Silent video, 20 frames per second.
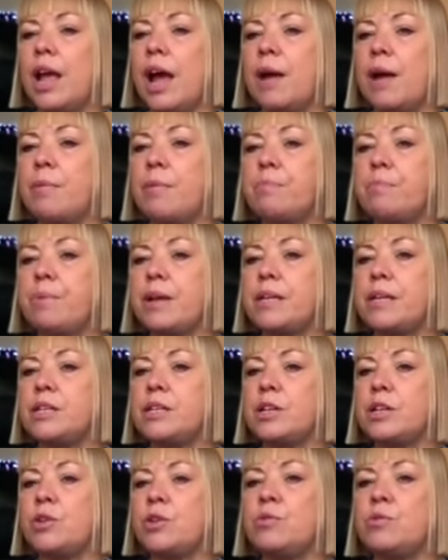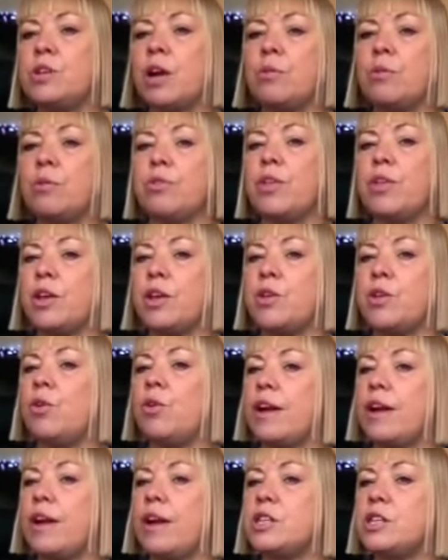and but you don't think you're
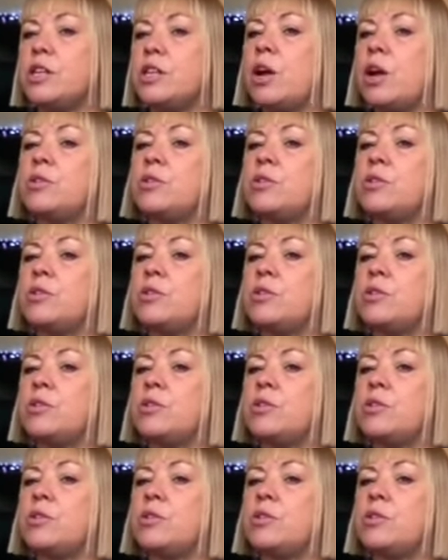actually no because